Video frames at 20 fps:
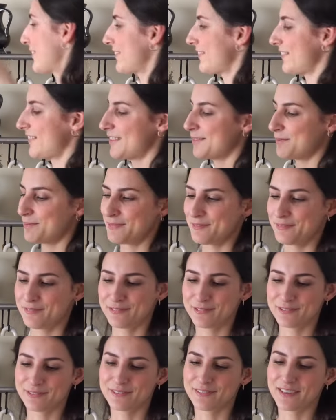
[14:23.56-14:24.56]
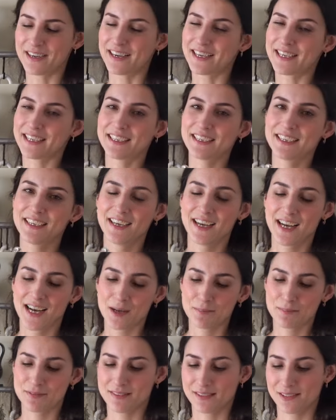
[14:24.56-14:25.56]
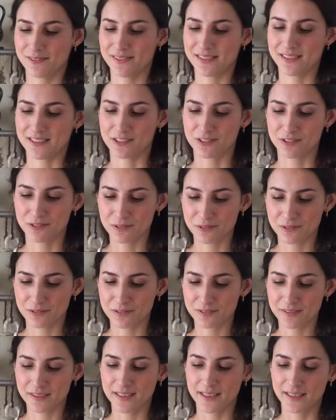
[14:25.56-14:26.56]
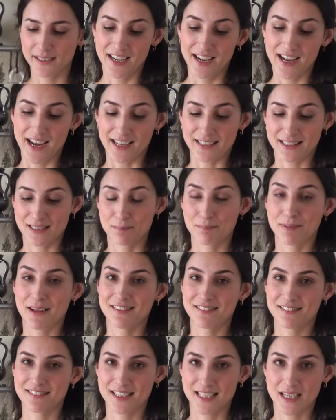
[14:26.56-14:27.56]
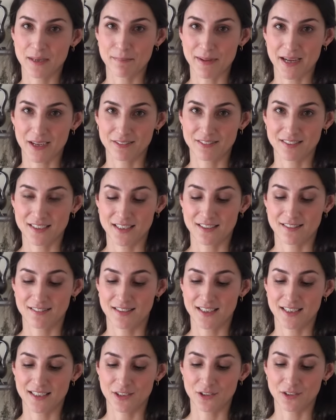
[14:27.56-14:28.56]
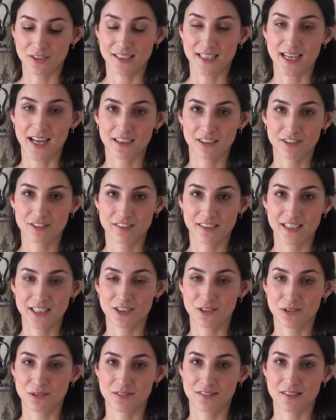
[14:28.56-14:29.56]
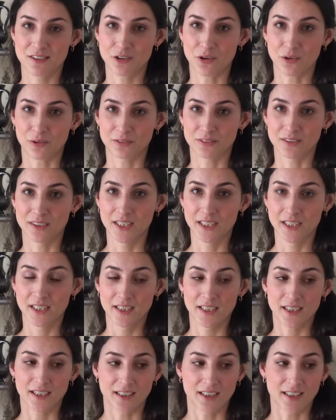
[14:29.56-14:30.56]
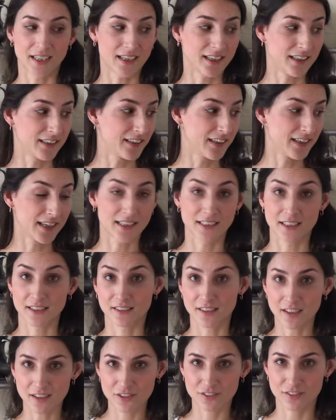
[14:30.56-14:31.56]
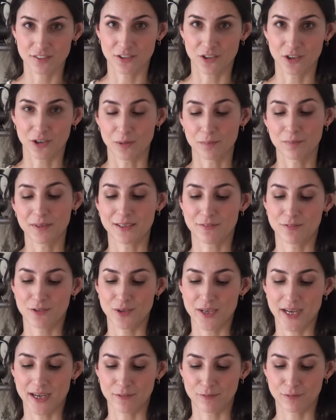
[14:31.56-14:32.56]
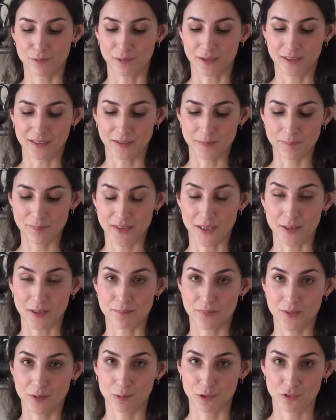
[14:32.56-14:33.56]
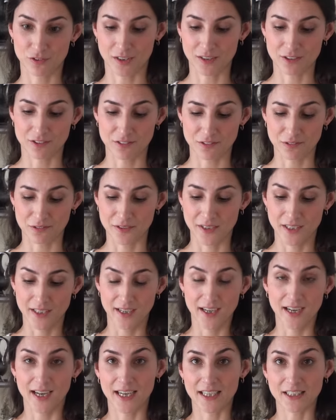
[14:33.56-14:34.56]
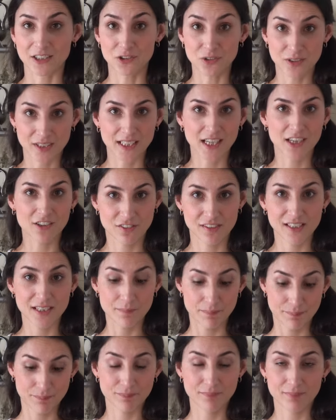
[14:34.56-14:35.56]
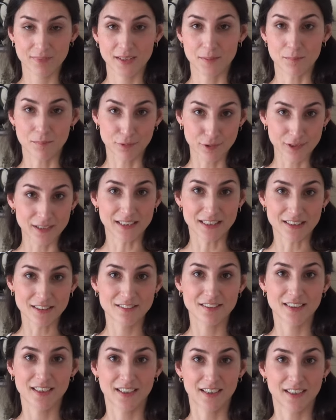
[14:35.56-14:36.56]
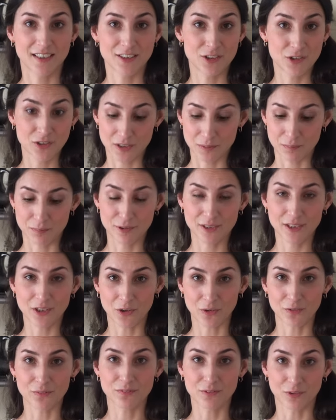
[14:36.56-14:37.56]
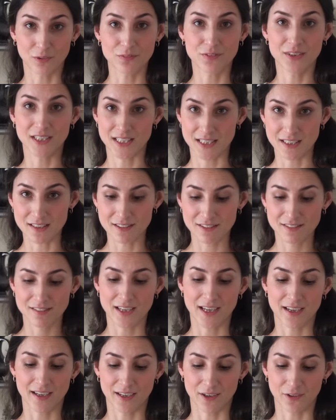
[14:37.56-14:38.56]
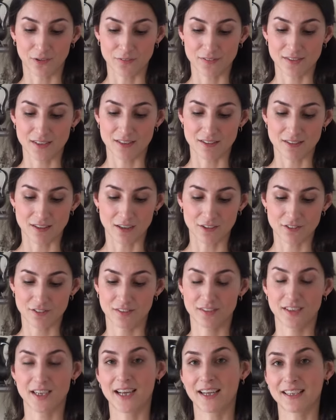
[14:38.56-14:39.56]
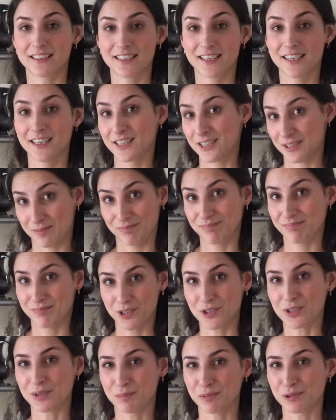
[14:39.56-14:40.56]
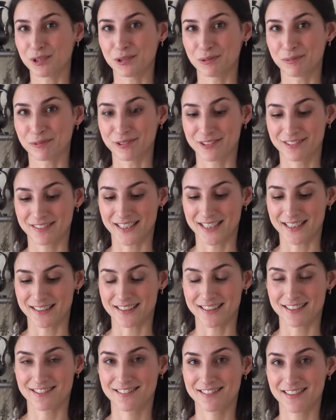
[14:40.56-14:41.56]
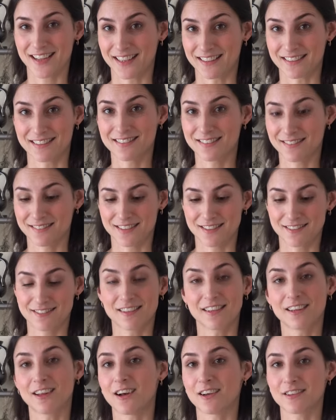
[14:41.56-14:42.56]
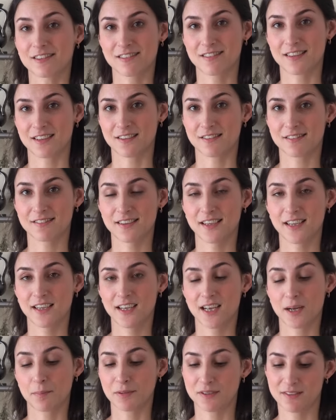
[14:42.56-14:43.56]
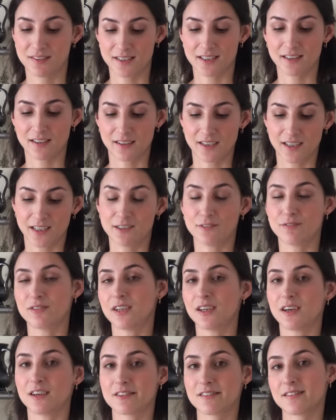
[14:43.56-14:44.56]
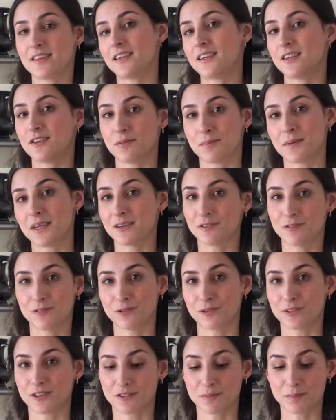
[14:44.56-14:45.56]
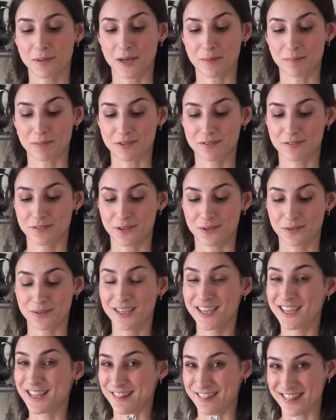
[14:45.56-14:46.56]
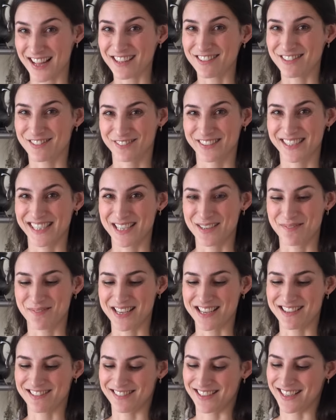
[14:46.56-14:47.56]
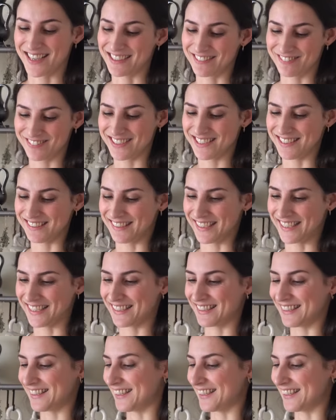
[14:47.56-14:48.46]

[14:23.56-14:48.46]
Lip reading: seen before, I absolutely adore, and the best thing about it is that you can actually use it on an induction hob if you have one, which I do, and you can actually boil it. You can put it on the heat on the induction, and you can boil water in this, and this glass is a particular kind of glass that is meant for this purpose, so that's really amazing. I really like